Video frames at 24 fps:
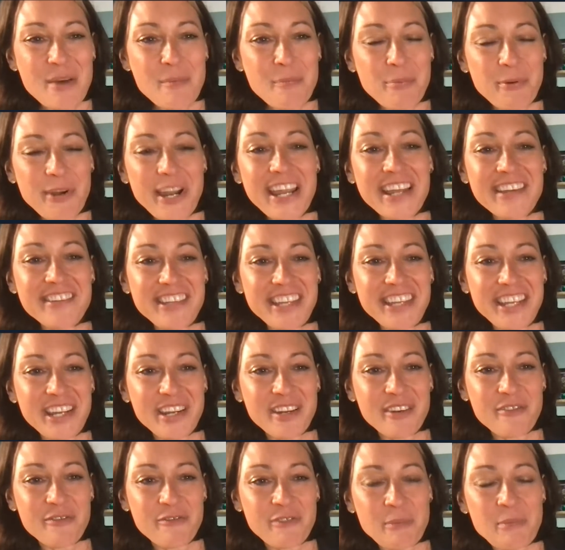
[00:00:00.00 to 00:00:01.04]

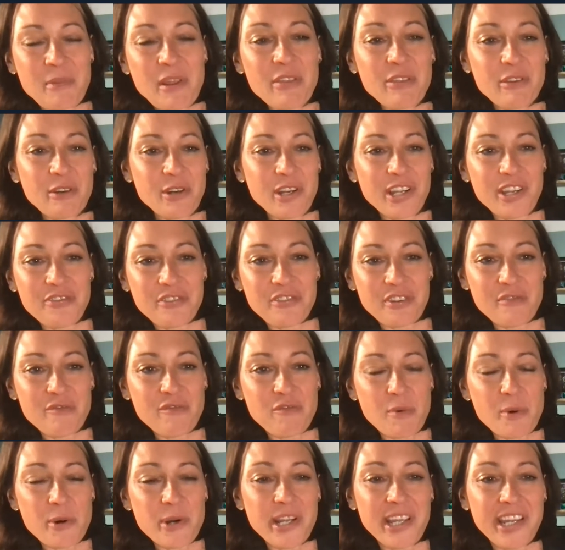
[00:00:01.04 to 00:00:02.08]
branding from the 30s and
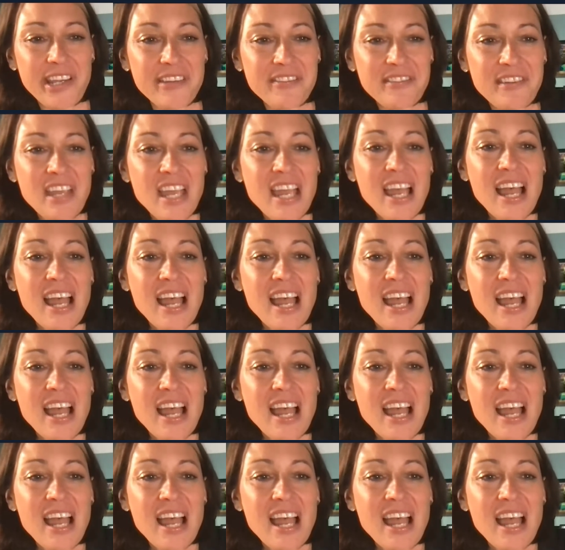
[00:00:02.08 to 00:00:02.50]
40s.